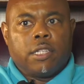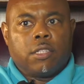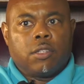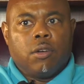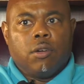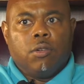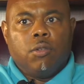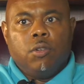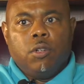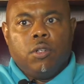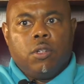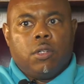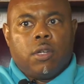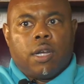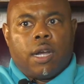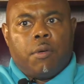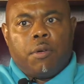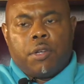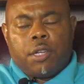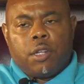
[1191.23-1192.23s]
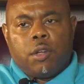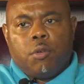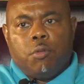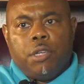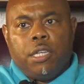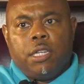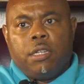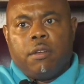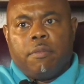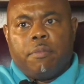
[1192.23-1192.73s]
So I would get a
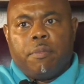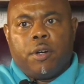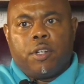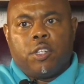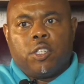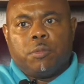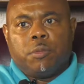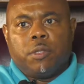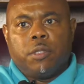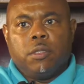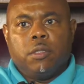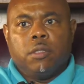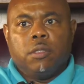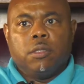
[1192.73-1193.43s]
week of punishment.